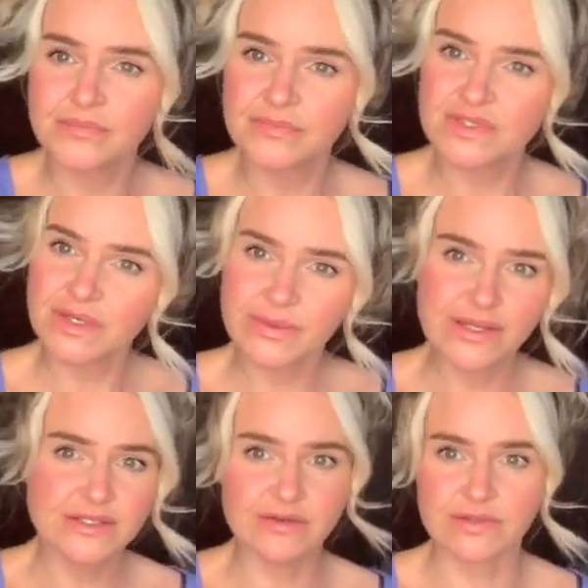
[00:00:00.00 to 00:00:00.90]
You know, I
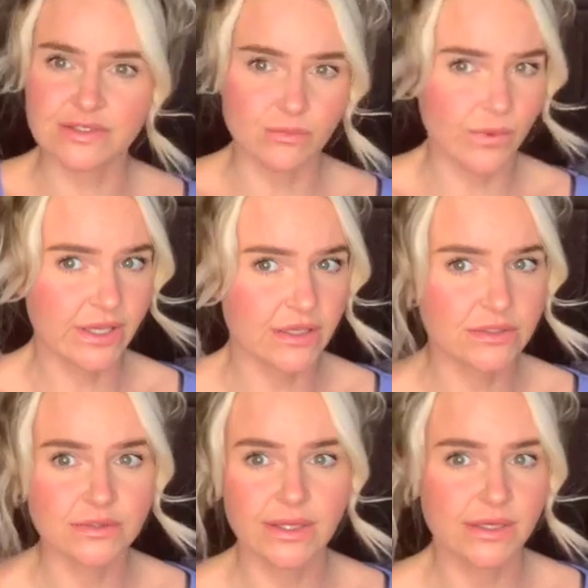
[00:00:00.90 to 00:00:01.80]
also have these weird
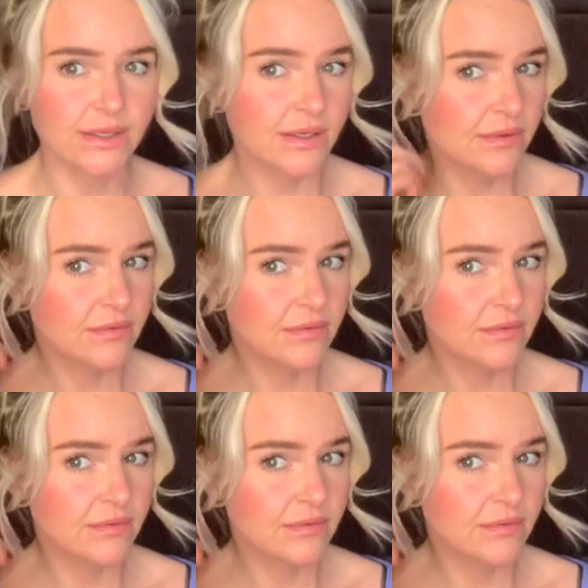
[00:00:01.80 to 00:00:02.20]
like